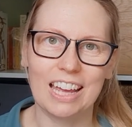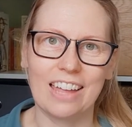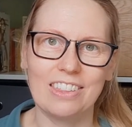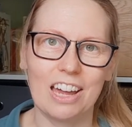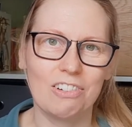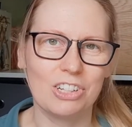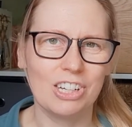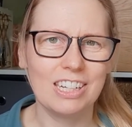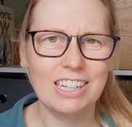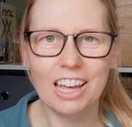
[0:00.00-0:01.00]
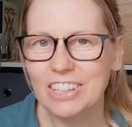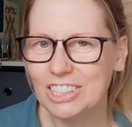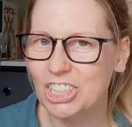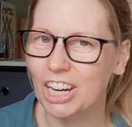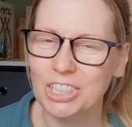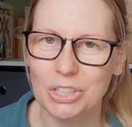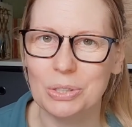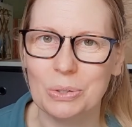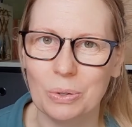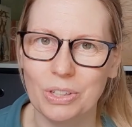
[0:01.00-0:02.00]
and there is nothing to change
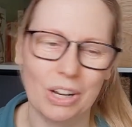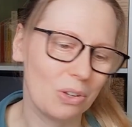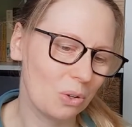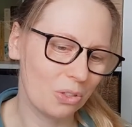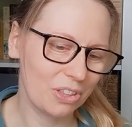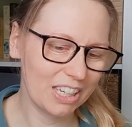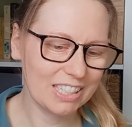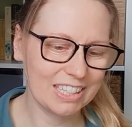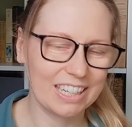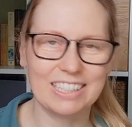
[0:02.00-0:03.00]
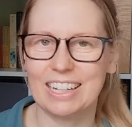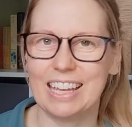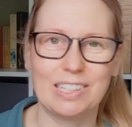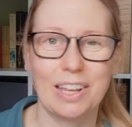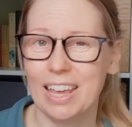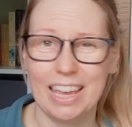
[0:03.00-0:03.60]
at all. You know, your thesis is